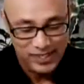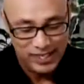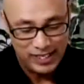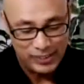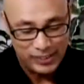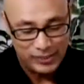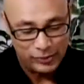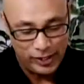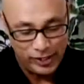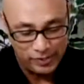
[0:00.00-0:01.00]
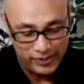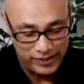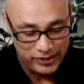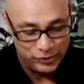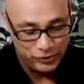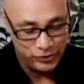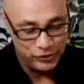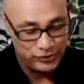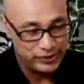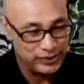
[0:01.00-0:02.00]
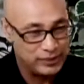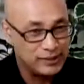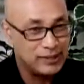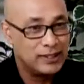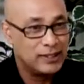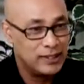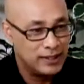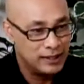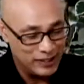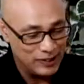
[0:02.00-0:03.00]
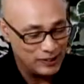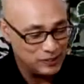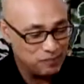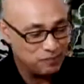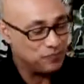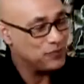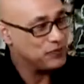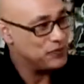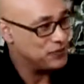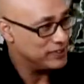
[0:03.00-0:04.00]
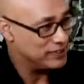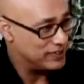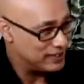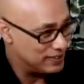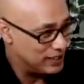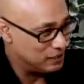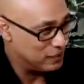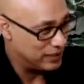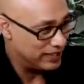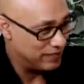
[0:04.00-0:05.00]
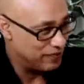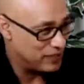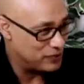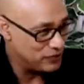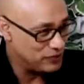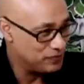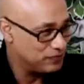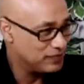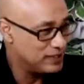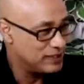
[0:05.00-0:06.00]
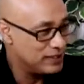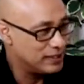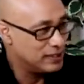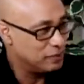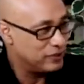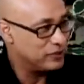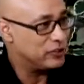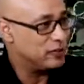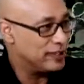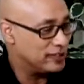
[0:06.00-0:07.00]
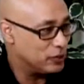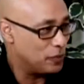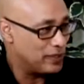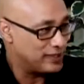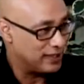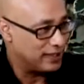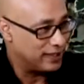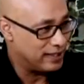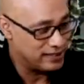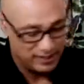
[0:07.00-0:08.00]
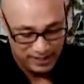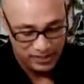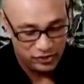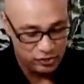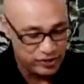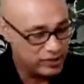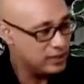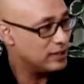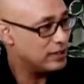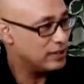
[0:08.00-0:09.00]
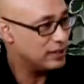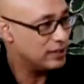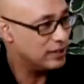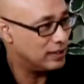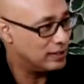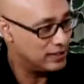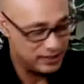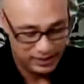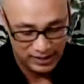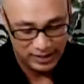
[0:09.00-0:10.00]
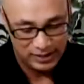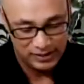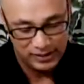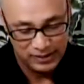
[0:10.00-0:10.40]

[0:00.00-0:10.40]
And to help me introduce, to discuss Burkina Faso, particularly Thomas Sankara's history, and he's a